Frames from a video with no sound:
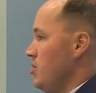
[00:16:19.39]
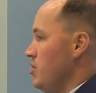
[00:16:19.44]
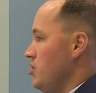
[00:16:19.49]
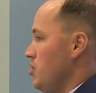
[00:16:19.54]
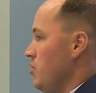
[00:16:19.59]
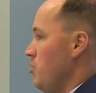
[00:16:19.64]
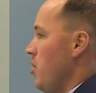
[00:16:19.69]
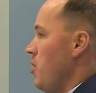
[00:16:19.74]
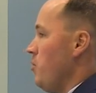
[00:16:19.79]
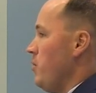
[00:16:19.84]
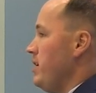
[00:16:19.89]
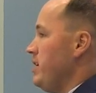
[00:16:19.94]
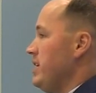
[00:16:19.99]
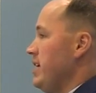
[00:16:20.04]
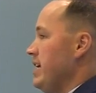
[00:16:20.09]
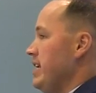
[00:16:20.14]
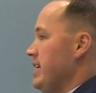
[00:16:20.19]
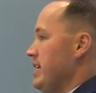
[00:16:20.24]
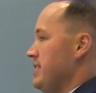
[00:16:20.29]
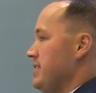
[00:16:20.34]
So what we
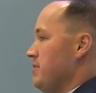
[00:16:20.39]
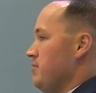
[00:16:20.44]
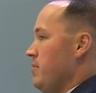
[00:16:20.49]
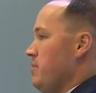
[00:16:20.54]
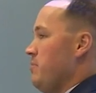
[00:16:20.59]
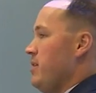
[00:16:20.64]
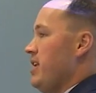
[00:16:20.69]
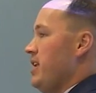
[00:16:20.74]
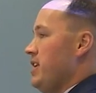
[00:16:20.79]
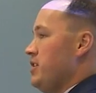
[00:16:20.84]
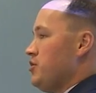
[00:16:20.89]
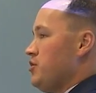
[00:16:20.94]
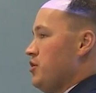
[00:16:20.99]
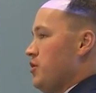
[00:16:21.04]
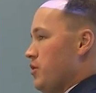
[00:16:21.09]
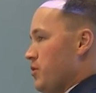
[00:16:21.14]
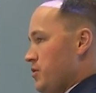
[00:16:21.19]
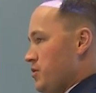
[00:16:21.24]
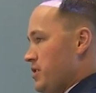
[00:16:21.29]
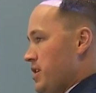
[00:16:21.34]
did is we meet each
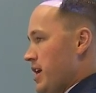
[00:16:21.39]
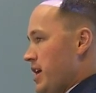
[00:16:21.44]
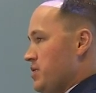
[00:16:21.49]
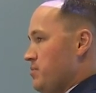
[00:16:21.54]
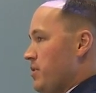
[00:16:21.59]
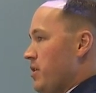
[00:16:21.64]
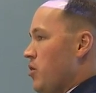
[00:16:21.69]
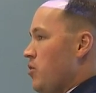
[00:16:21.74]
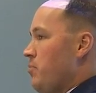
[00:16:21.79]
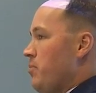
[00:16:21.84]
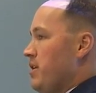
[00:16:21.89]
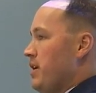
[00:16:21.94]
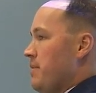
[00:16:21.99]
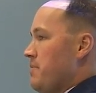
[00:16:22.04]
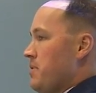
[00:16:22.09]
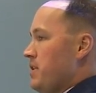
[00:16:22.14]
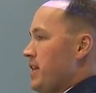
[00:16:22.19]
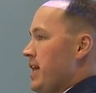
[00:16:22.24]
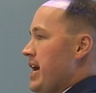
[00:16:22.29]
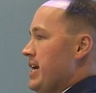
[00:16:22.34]
Thursday. We opened
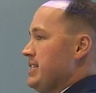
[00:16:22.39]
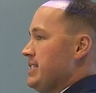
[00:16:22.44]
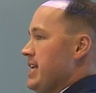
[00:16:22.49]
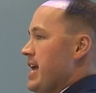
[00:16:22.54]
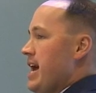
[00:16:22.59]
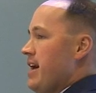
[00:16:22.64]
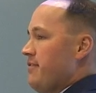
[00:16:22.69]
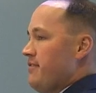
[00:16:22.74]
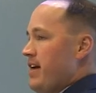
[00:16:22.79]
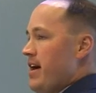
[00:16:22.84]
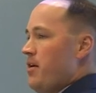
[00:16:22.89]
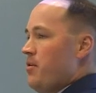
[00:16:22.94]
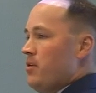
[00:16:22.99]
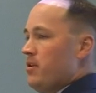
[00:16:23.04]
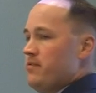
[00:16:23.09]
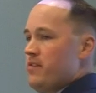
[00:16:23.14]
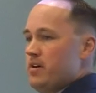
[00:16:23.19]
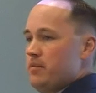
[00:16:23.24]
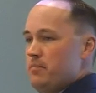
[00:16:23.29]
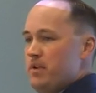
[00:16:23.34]
up the last half
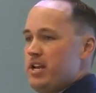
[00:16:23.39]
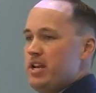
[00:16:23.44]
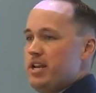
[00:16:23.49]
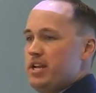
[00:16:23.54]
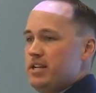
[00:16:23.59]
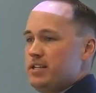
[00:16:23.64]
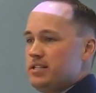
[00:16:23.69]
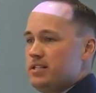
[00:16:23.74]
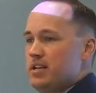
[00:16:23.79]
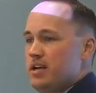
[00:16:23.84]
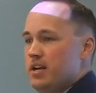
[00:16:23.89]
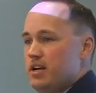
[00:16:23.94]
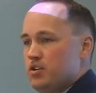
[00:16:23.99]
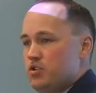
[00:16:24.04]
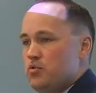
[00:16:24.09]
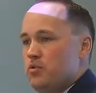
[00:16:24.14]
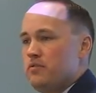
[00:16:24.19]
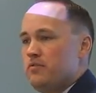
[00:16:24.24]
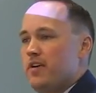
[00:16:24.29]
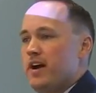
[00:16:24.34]
hour of our meetings
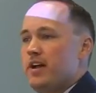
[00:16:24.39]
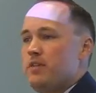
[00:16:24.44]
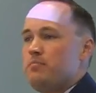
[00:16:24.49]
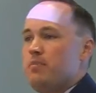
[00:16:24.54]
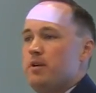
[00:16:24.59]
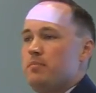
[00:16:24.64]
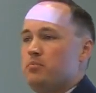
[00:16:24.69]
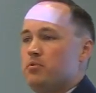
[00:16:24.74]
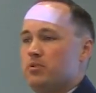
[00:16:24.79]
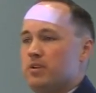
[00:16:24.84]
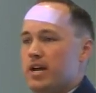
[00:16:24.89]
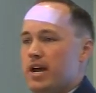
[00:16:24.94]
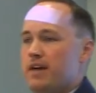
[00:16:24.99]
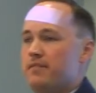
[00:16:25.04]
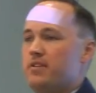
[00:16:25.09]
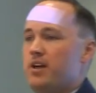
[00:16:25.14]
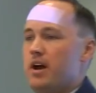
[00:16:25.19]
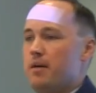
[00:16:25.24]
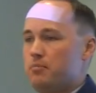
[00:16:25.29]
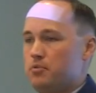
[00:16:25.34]
to invite people to
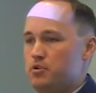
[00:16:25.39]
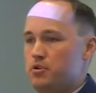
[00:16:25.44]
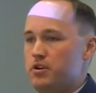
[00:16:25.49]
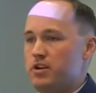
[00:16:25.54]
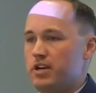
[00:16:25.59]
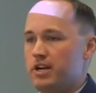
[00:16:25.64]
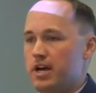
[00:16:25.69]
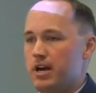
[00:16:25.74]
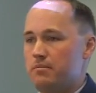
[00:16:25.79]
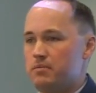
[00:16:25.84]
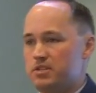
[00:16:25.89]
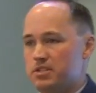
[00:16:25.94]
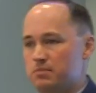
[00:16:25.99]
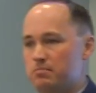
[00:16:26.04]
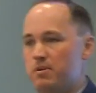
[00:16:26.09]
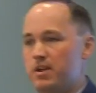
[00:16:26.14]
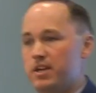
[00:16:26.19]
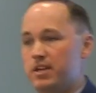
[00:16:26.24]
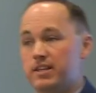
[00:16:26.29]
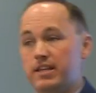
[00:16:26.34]
have the opportunity to come and
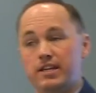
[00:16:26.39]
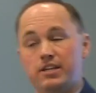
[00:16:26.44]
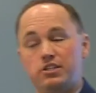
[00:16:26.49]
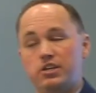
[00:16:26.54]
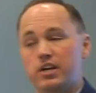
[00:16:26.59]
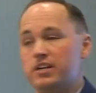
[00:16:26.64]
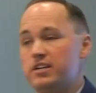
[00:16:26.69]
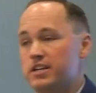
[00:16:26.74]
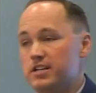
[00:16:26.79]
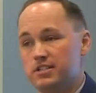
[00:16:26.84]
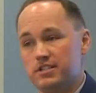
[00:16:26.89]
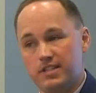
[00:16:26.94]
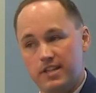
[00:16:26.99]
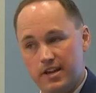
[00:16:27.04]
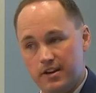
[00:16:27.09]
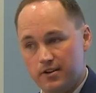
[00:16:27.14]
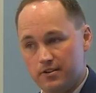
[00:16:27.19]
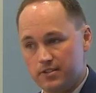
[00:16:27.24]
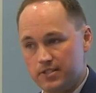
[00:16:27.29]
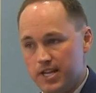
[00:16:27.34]
speak. And the agenda is
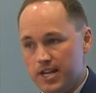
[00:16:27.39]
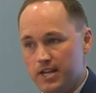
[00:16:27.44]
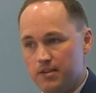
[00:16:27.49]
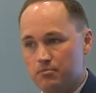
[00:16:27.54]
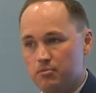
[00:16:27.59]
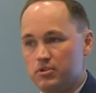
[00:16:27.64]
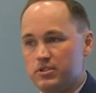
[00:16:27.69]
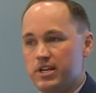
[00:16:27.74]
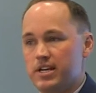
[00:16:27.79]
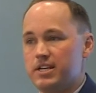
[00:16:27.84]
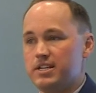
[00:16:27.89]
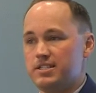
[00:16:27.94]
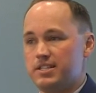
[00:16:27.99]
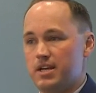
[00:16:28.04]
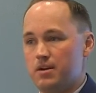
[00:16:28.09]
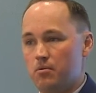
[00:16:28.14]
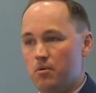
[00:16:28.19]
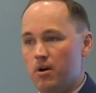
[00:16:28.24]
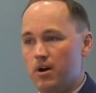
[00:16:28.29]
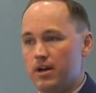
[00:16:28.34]
theirs. They can present as
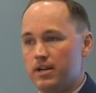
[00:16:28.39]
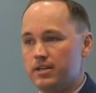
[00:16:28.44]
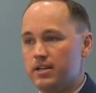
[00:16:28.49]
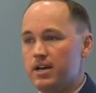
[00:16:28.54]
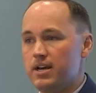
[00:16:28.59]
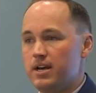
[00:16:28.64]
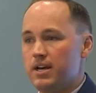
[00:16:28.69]
they want.